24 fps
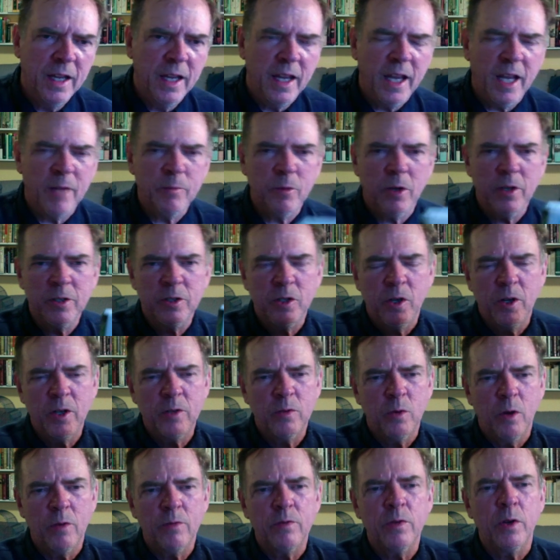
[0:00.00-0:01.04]
And Mark Doty
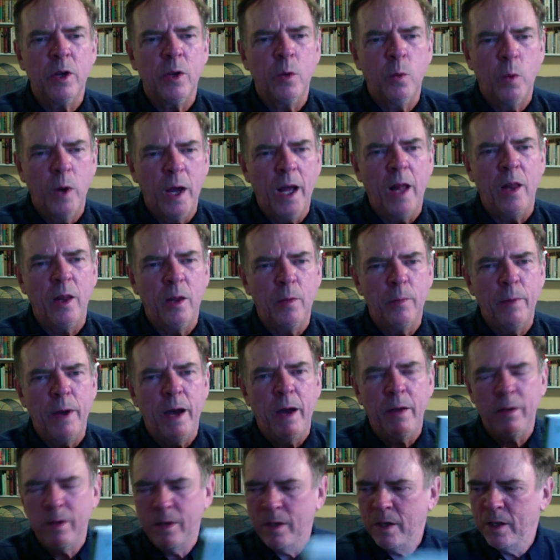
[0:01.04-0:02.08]
wrote very well
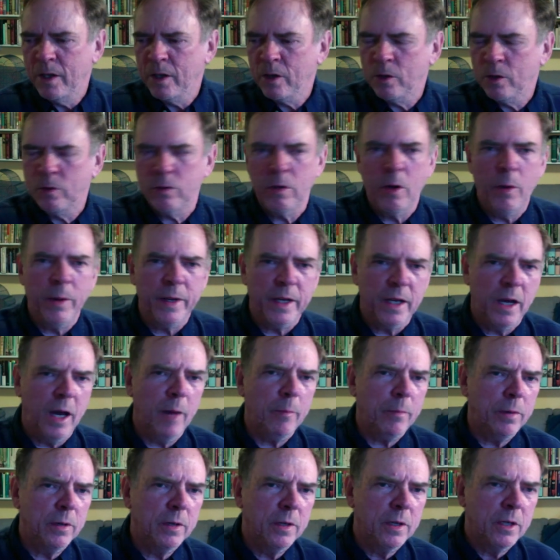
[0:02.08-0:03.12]
about growing
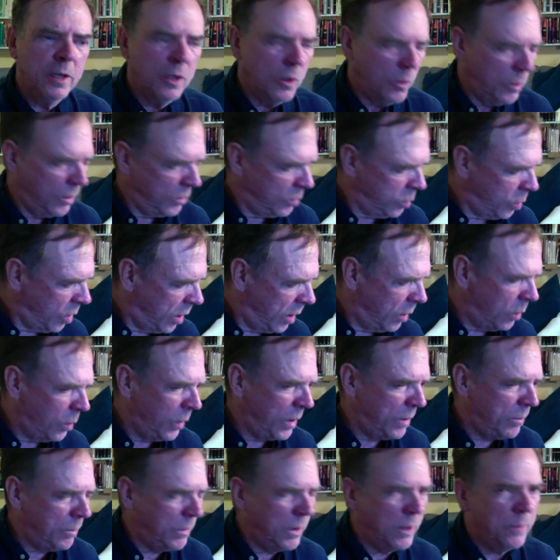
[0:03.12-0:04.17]
up with Walt
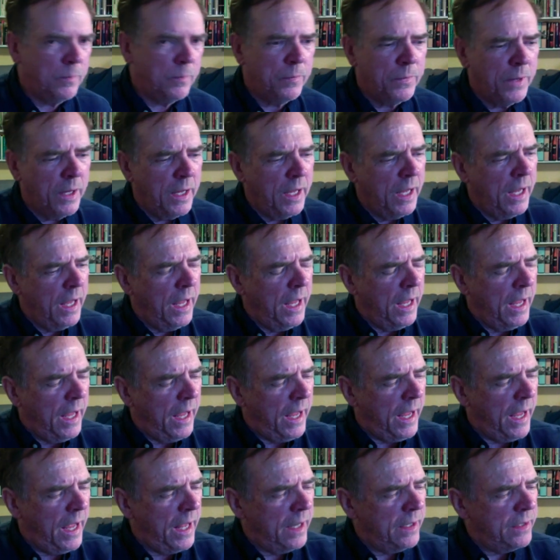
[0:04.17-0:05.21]
Whitman.
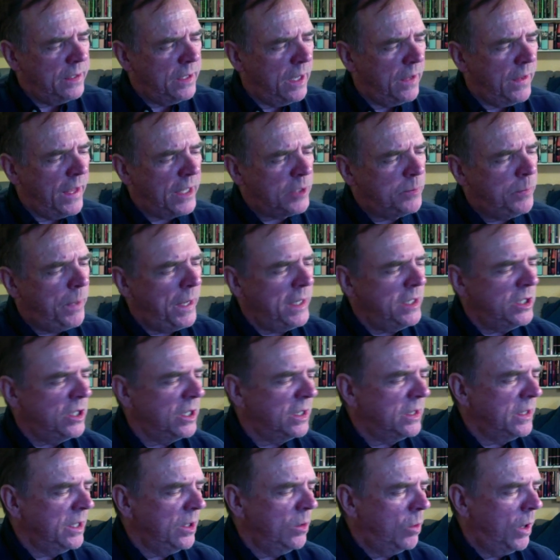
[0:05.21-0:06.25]
And that's
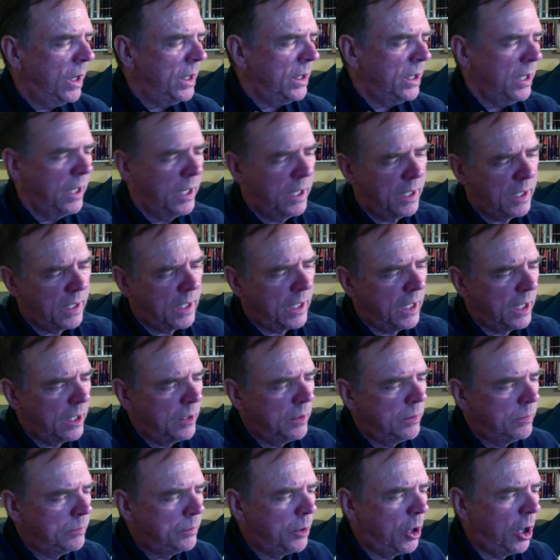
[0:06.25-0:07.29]
basically what
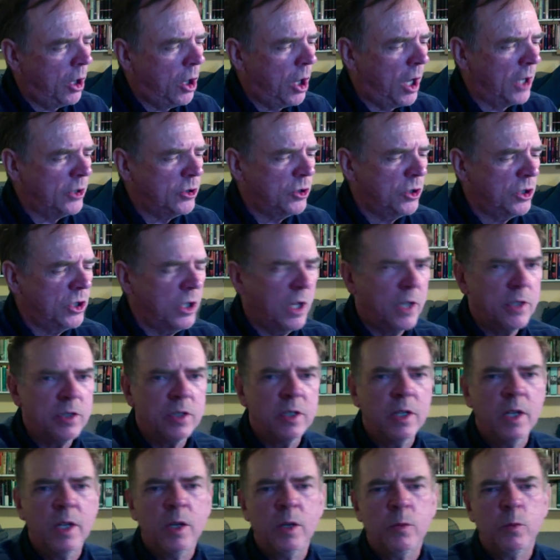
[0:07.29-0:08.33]
Paul Auster
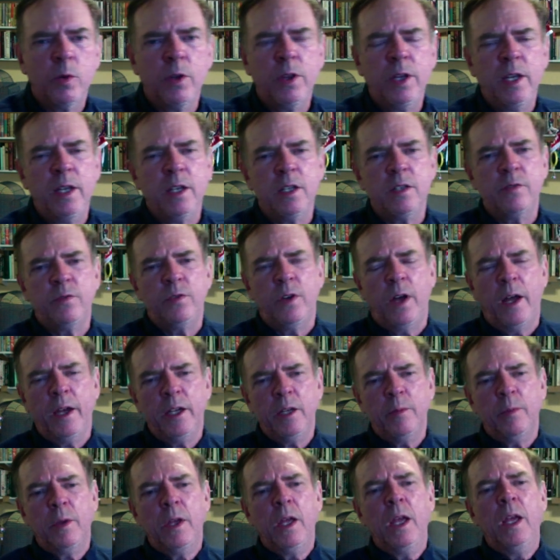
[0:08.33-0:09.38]
does with his
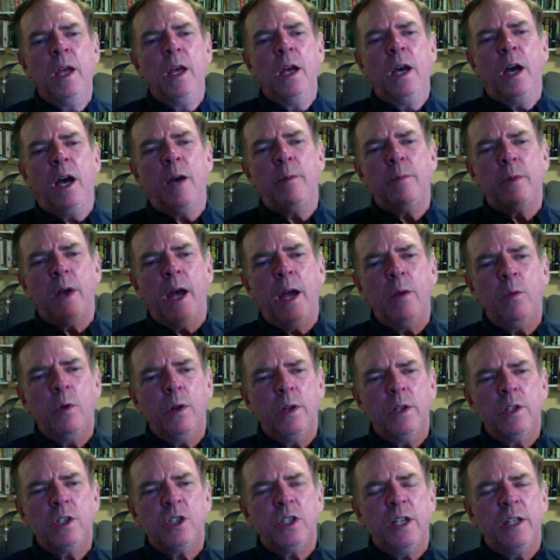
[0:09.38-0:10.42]
volume. I
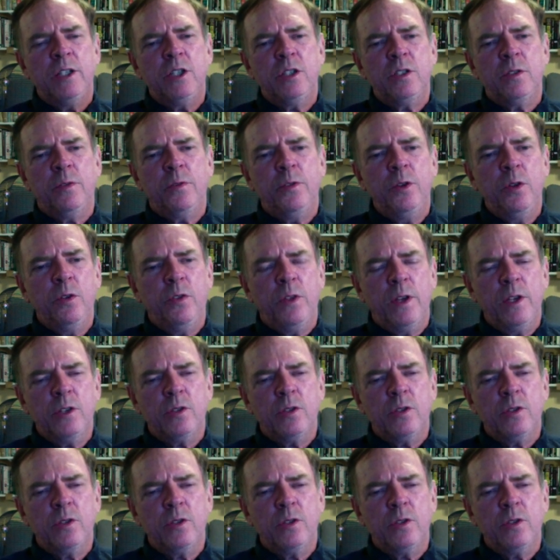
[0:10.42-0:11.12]
wanted to say just a few things,